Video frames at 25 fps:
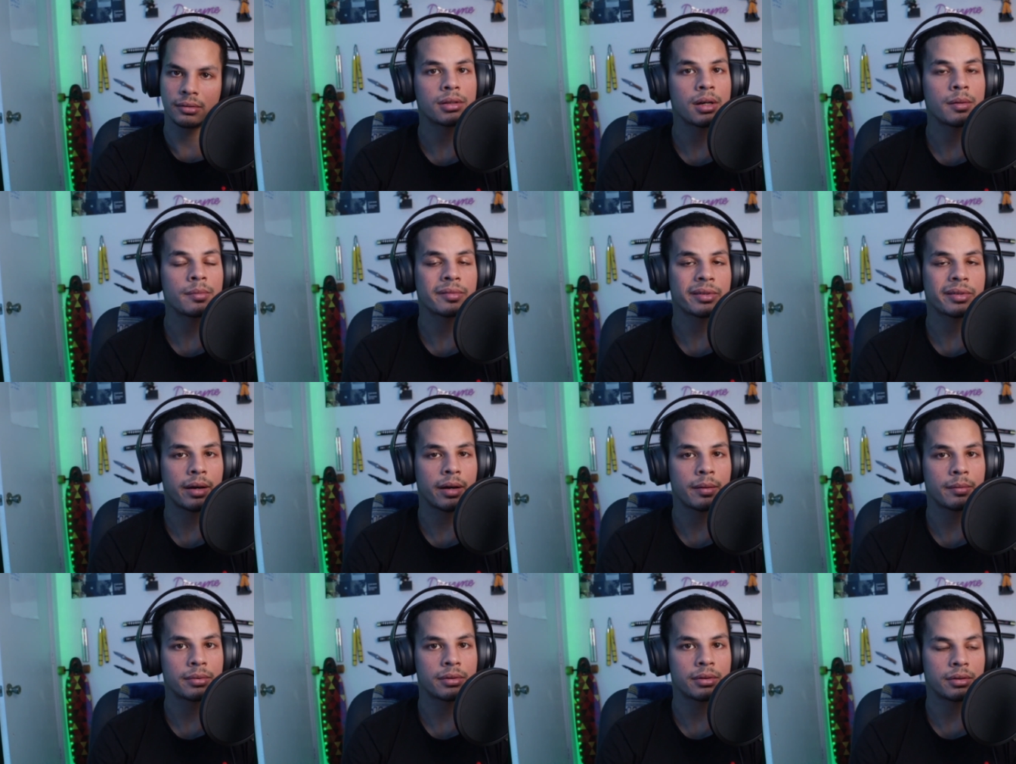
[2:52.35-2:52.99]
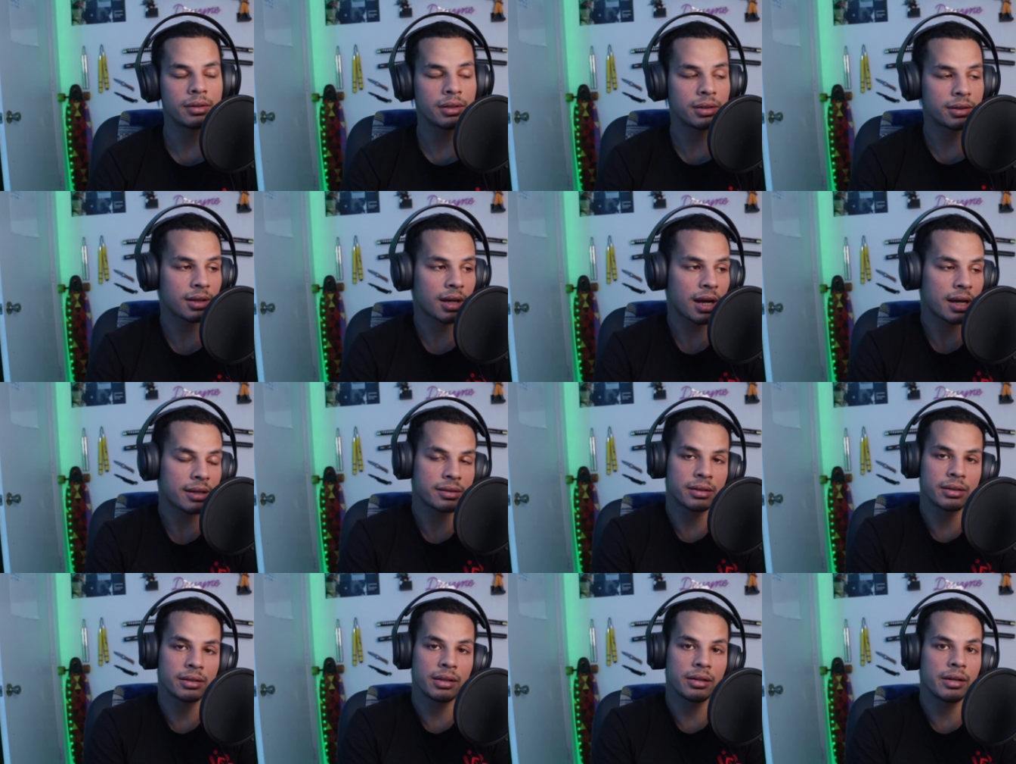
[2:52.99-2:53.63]
Sometimes these
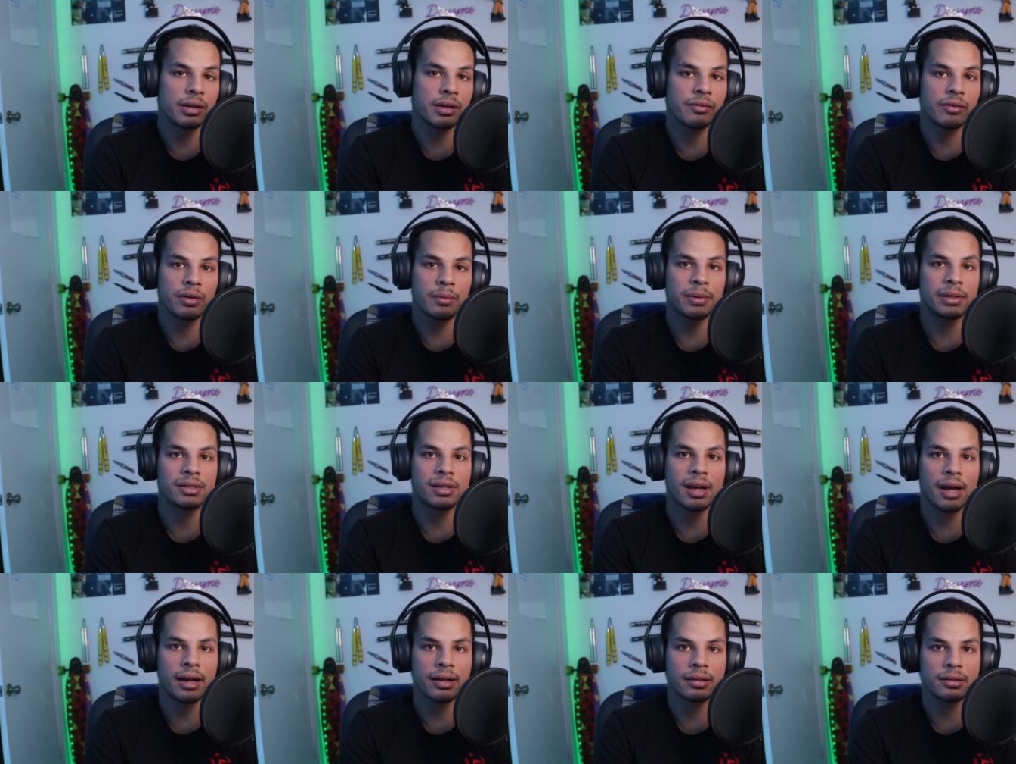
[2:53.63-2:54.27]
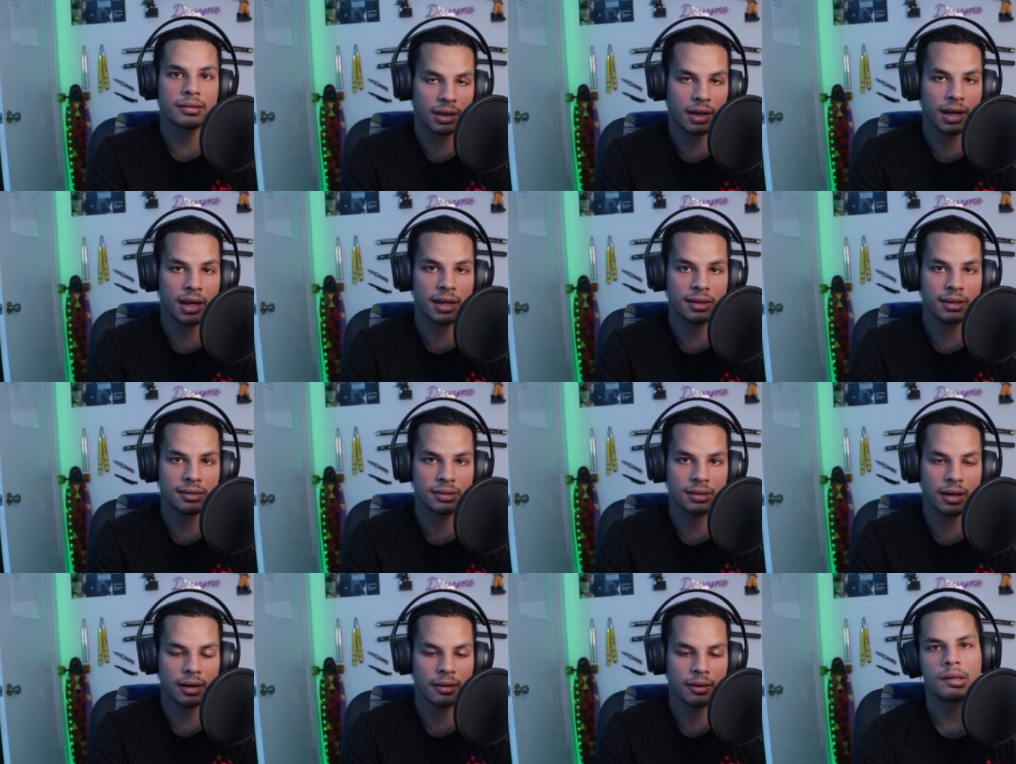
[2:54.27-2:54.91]
guys couldn't even be Chad, the
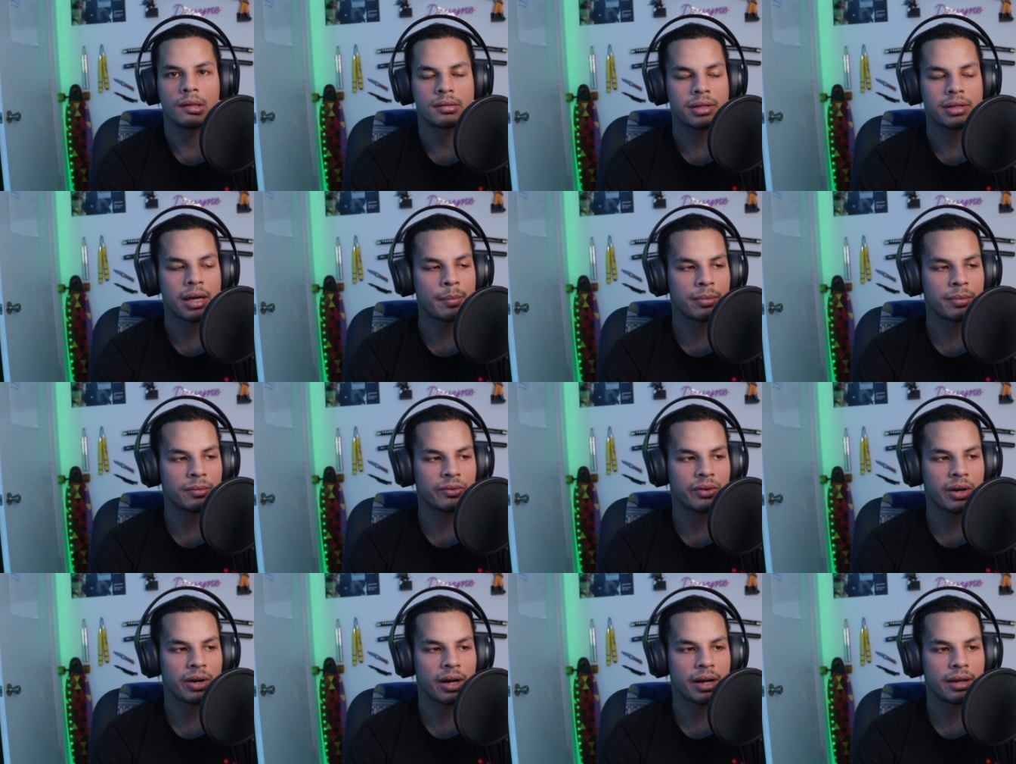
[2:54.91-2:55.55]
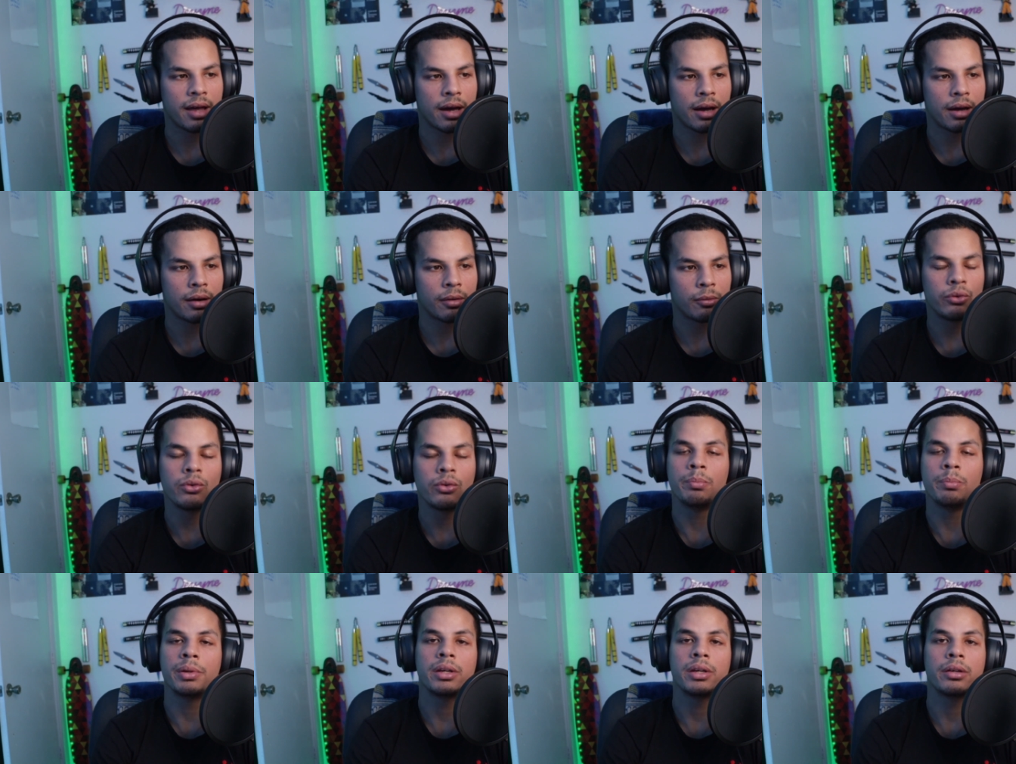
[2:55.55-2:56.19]
nice guy, the type of guy that
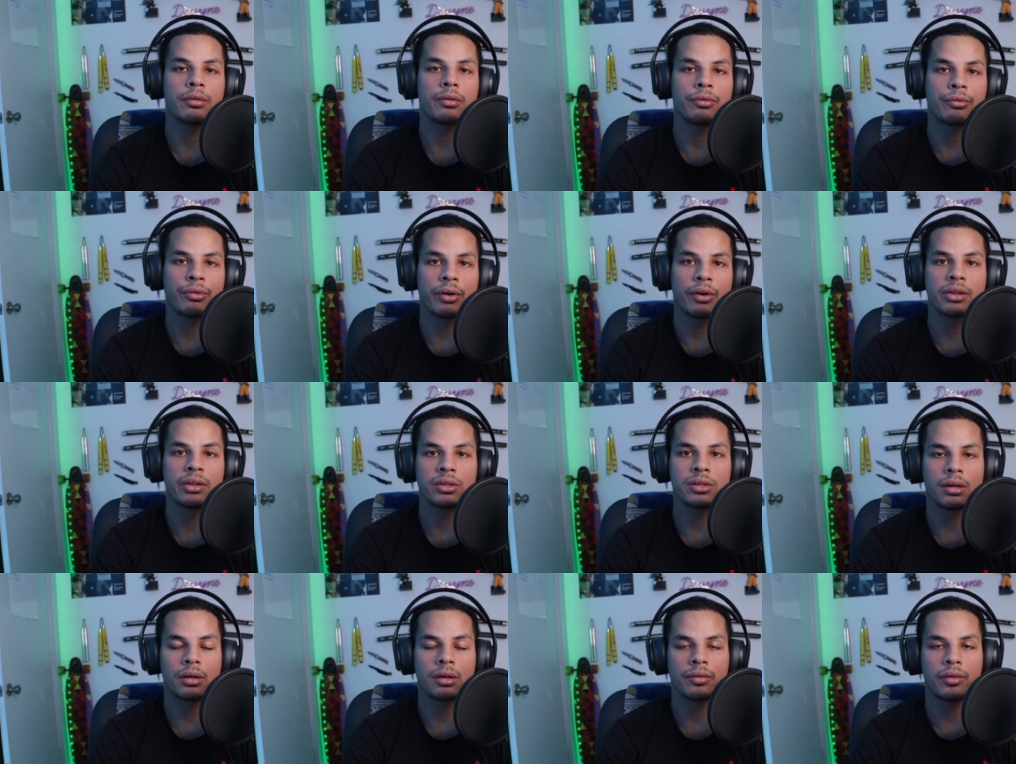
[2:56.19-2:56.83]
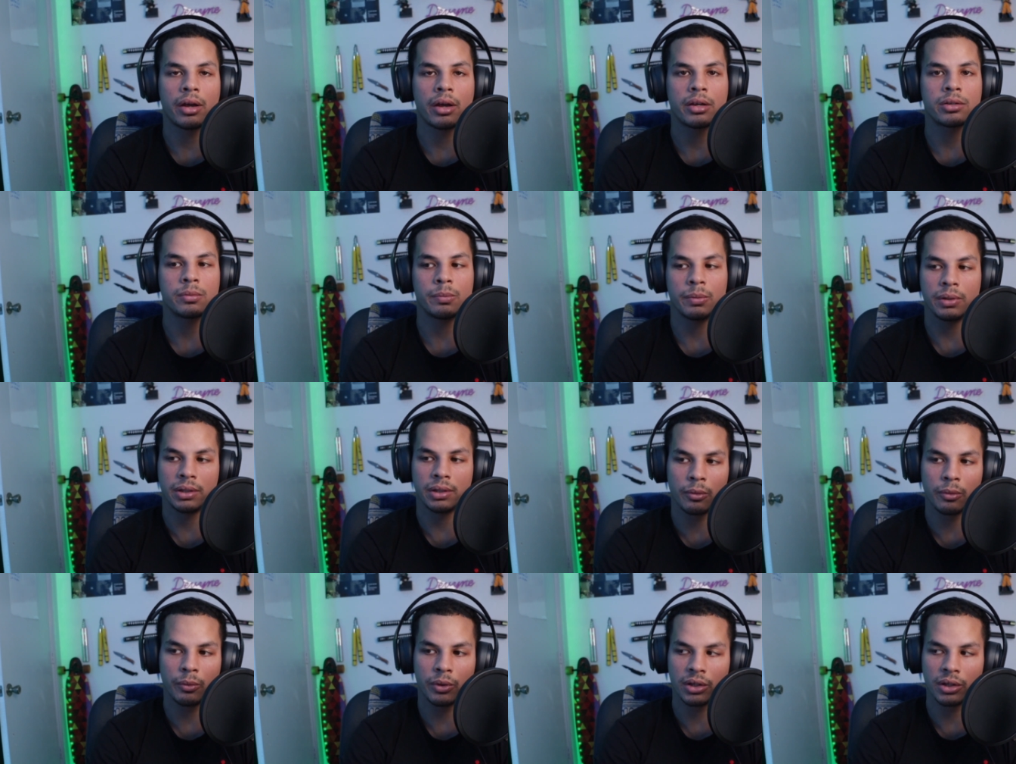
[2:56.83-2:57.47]
will be your friend to your face,
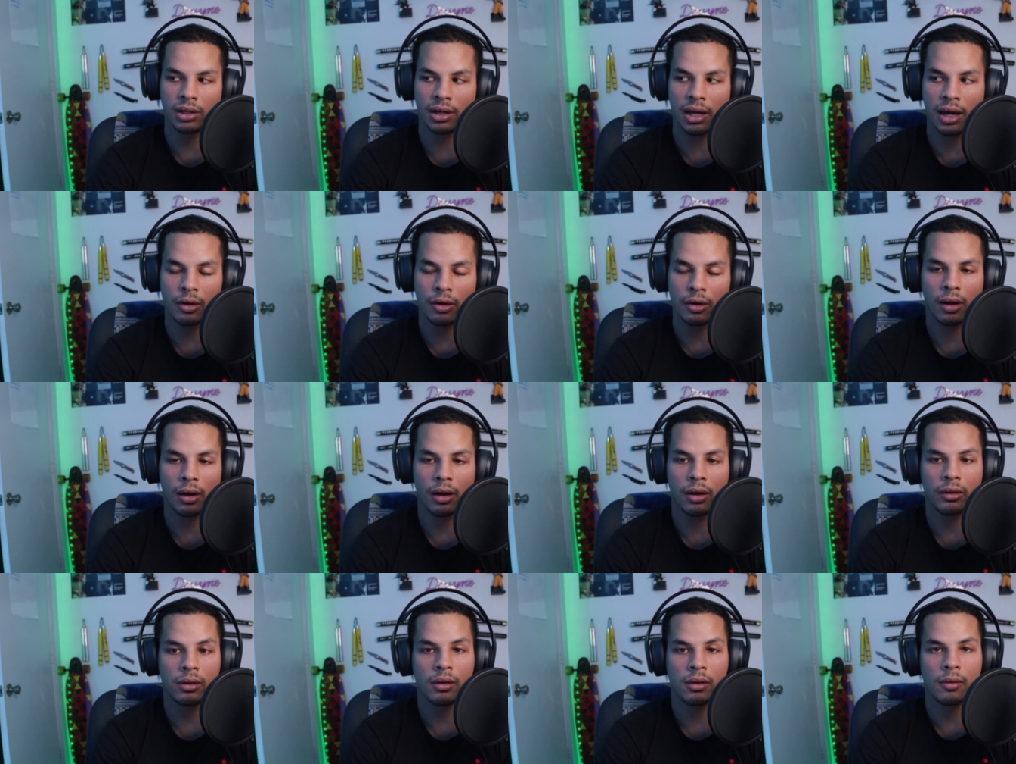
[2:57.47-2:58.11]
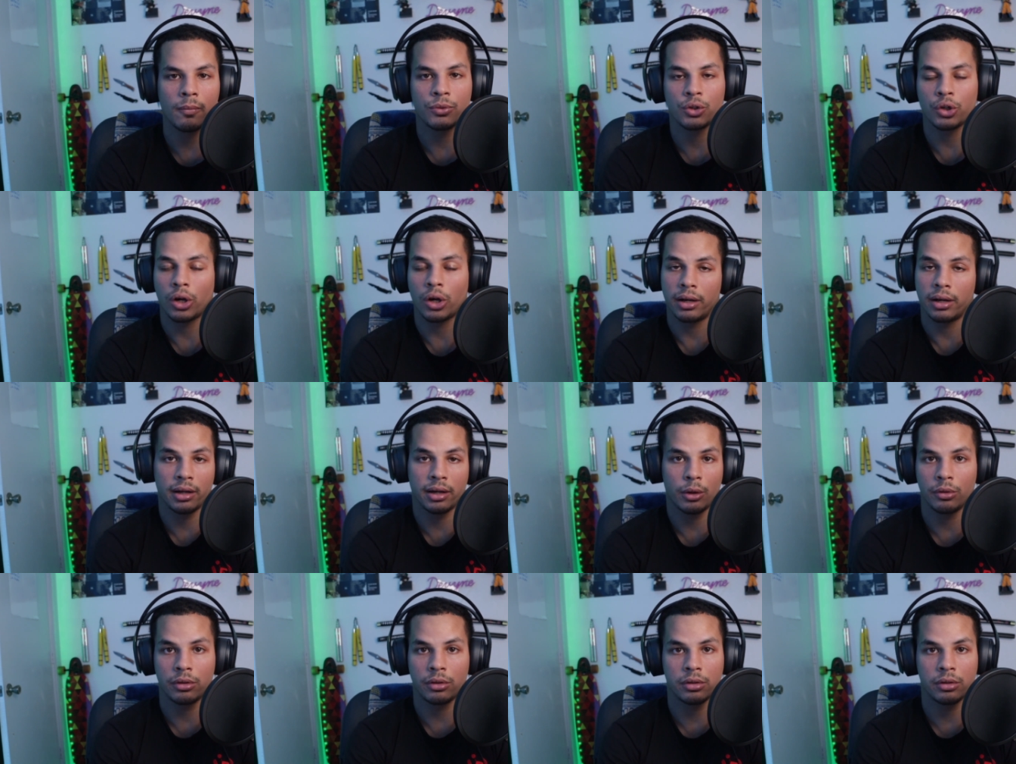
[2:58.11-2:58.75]
but then when you're not around, try to
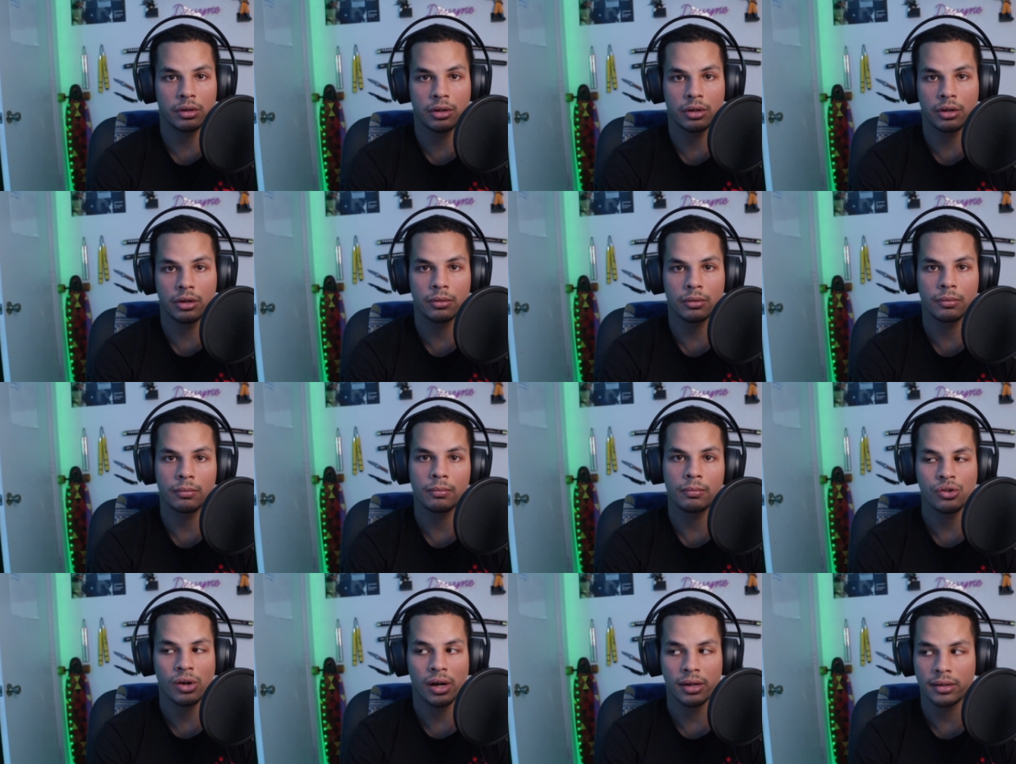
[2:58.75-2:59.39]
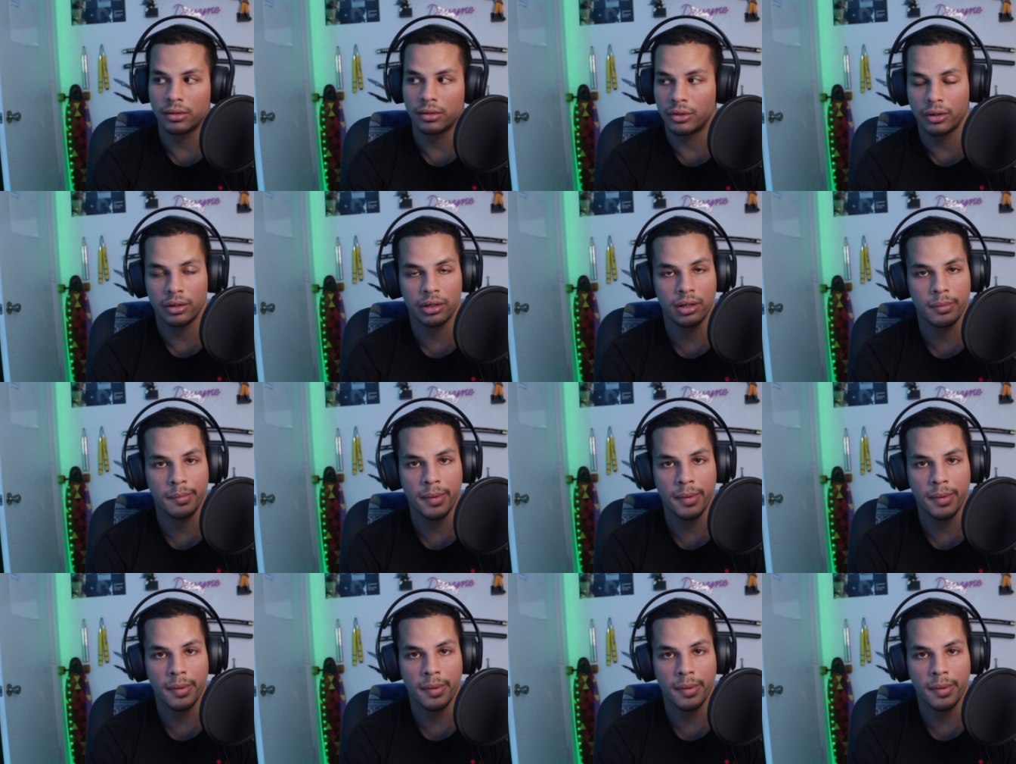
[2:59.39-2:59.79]
get with your girl, try to dirty